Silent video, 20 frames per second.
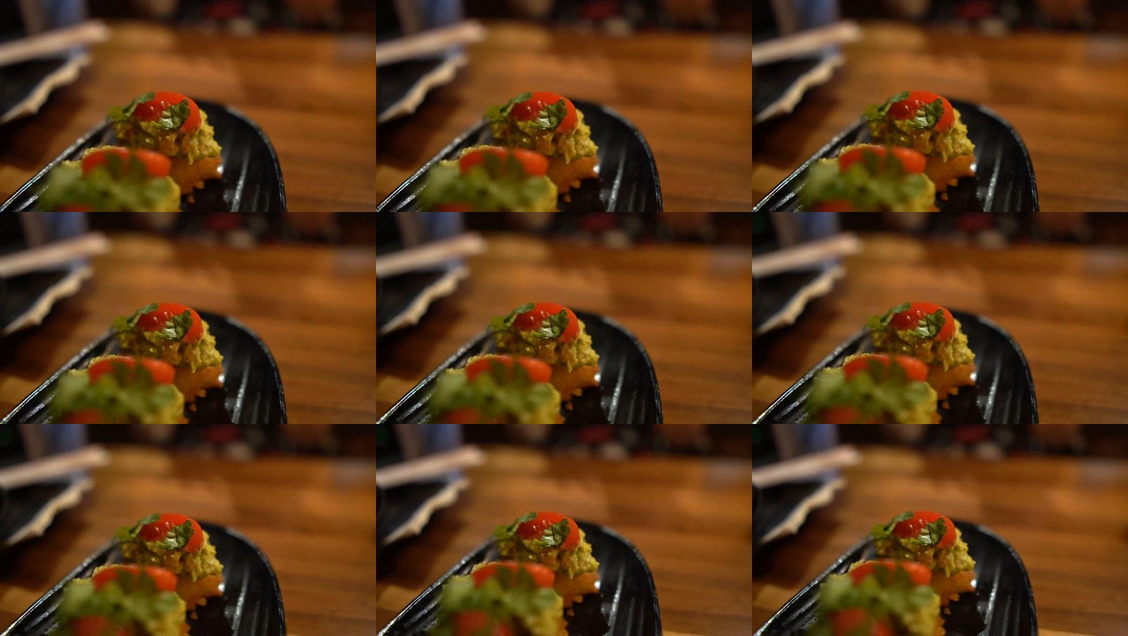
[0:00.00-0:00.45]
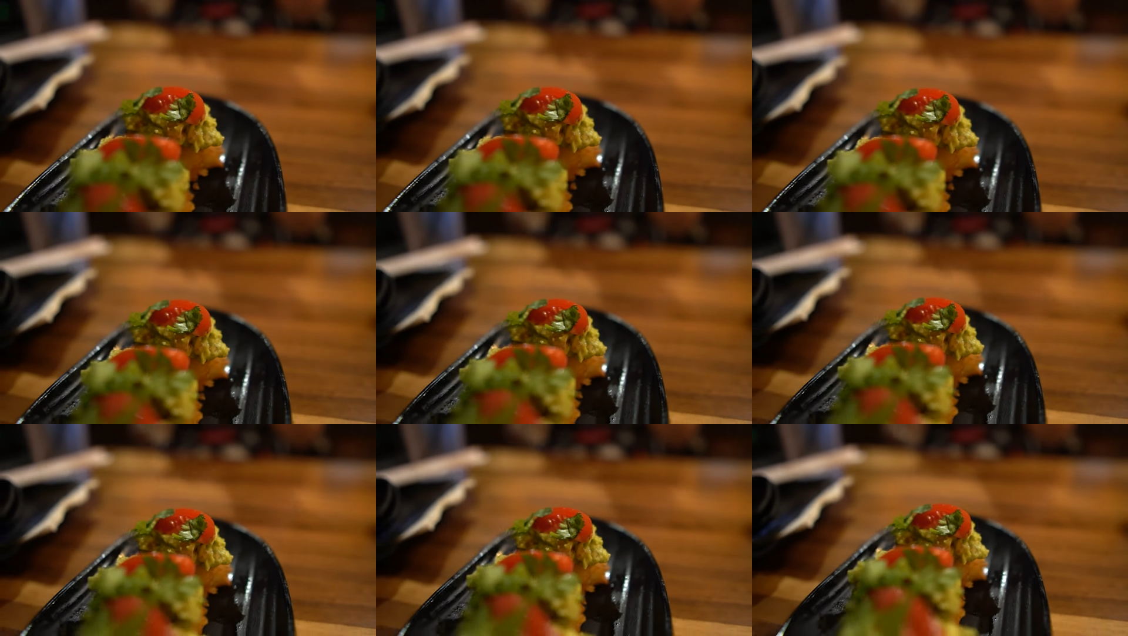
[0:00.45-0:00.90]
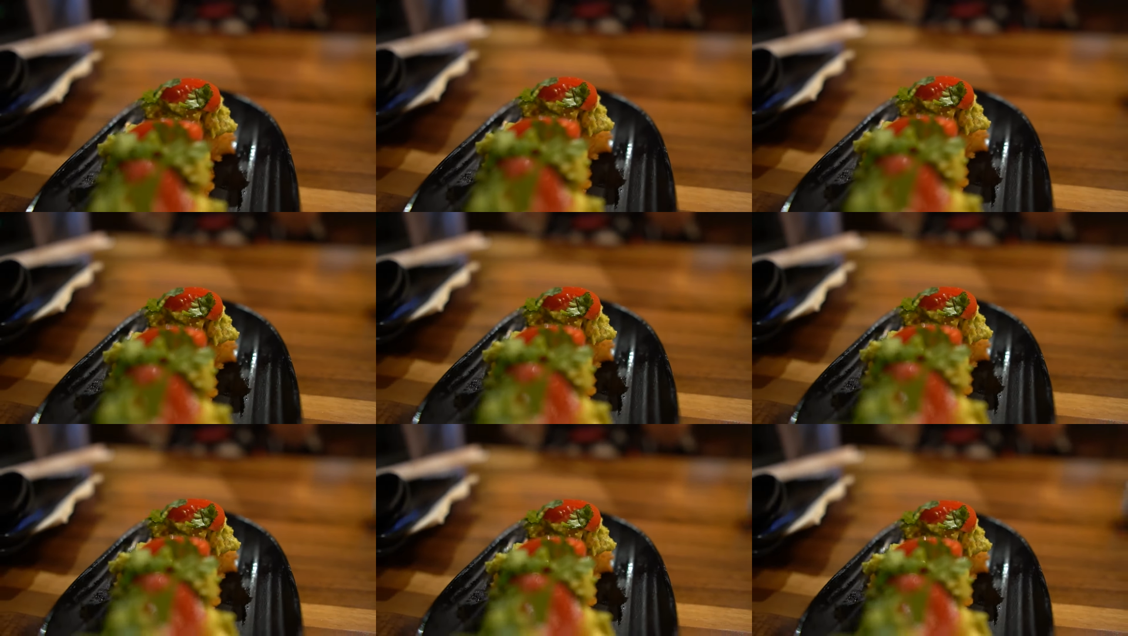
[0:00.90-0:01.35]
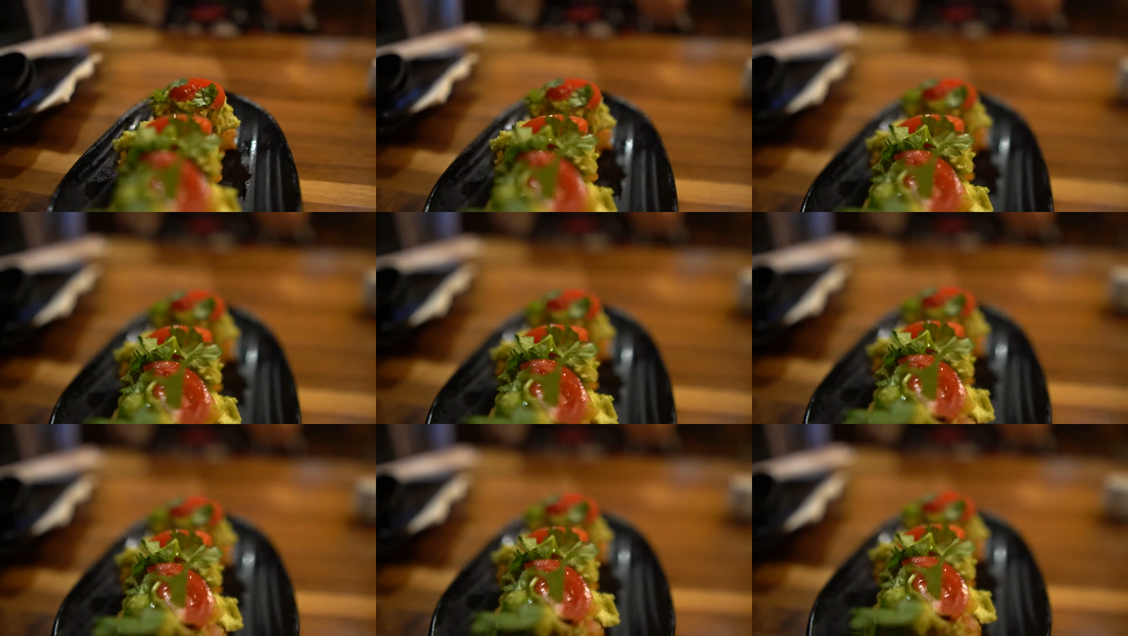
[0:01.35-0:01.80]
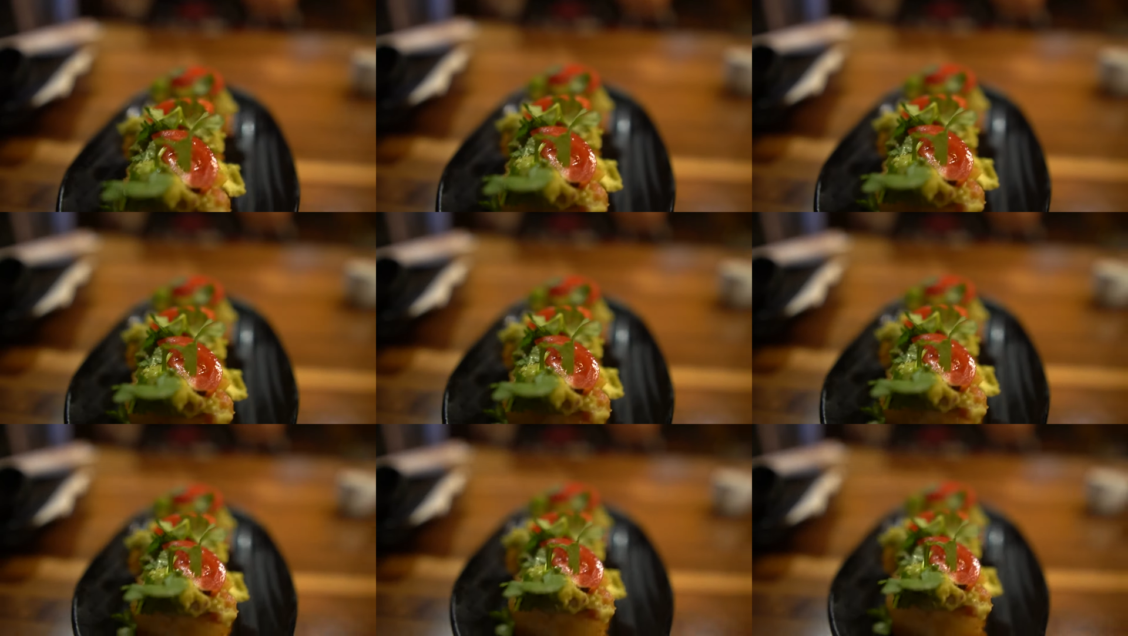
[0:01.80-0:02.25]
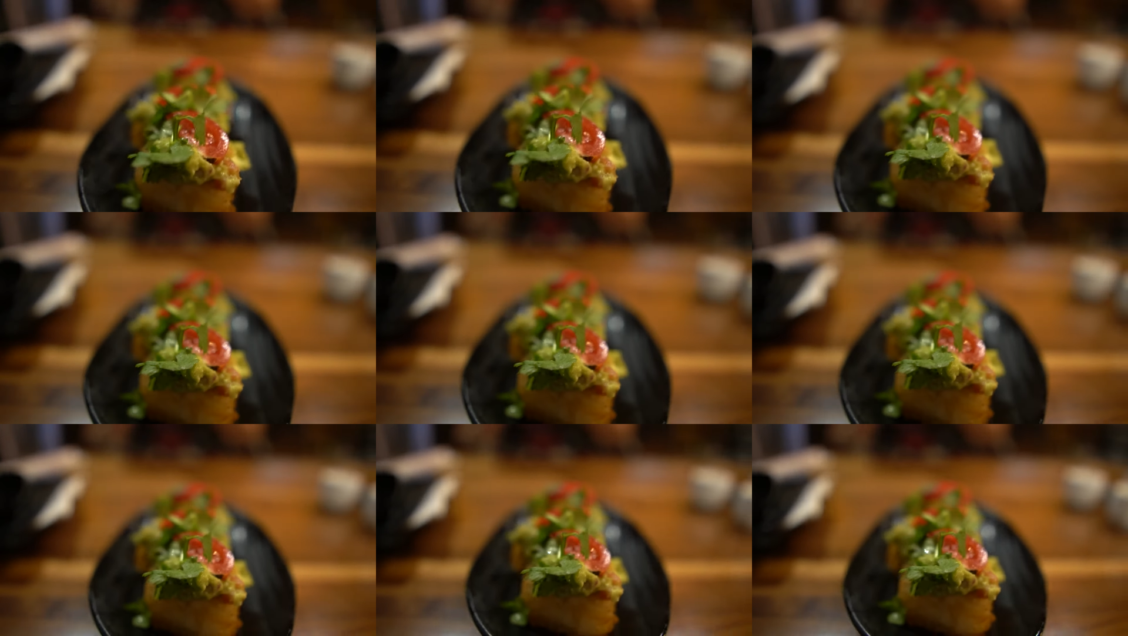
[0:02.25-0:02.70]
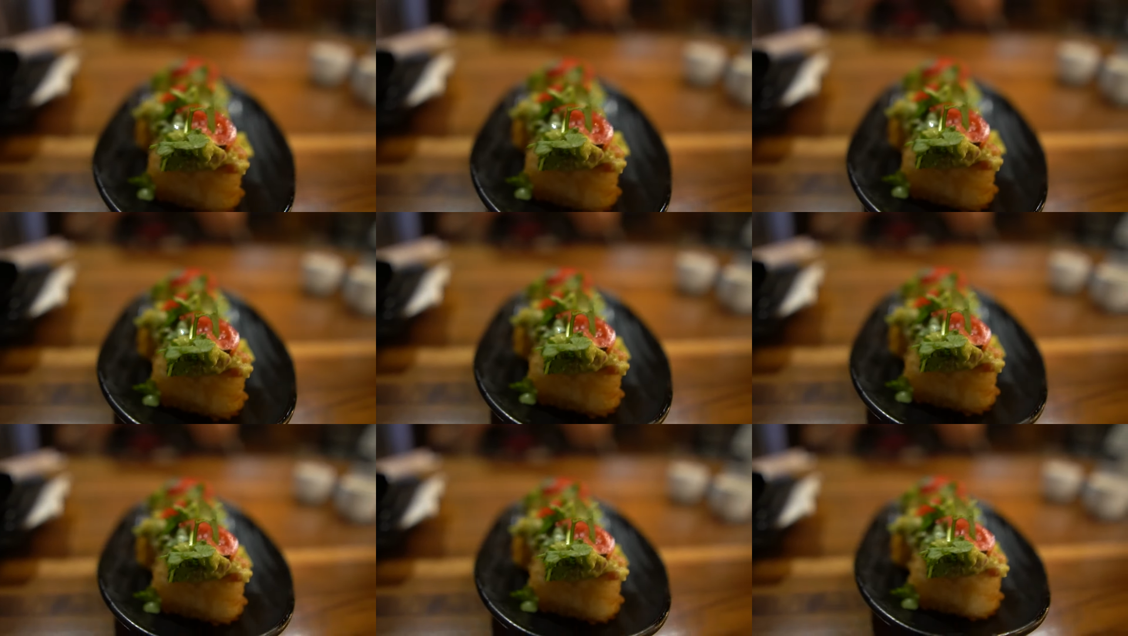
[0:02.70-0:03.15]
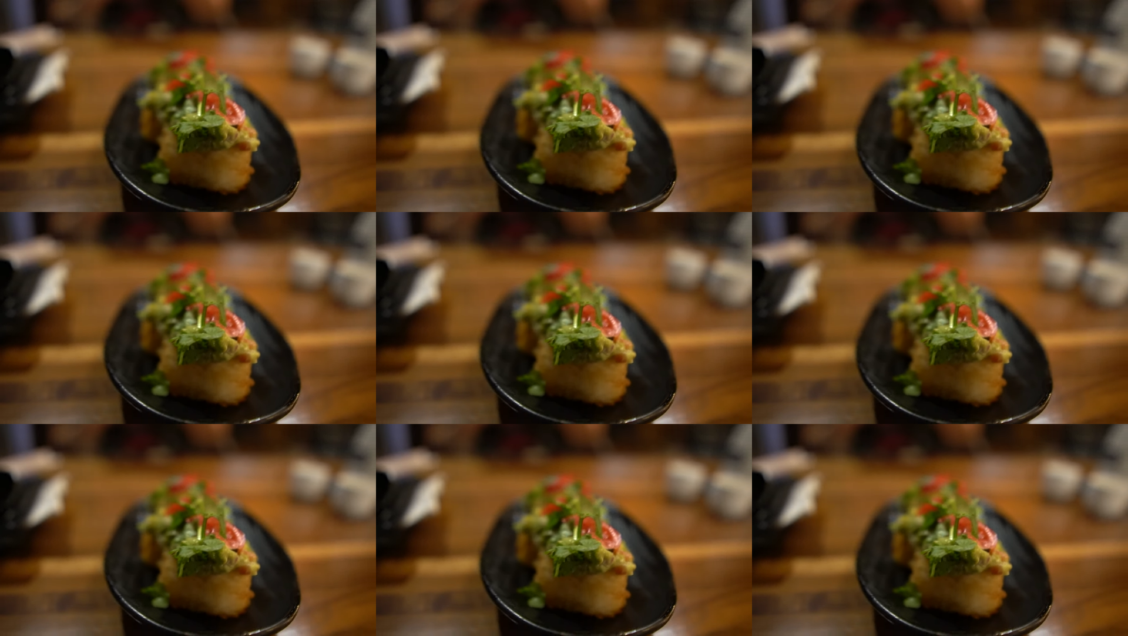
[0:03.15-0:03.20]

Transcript: Nobody's mouth can be seen.